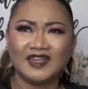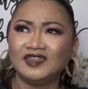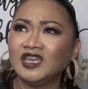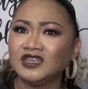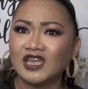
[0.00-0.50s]
I
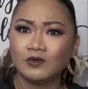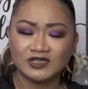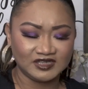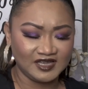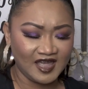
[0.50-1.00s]
think that
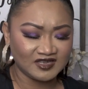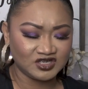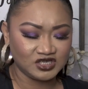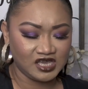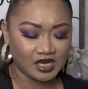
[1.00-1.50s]
was
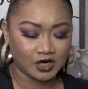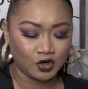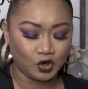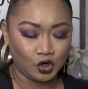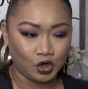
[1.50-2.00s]
last
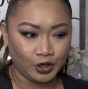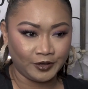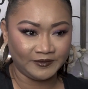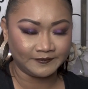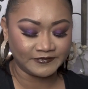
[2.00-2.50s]
year
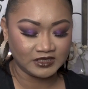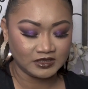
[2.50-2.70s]
on,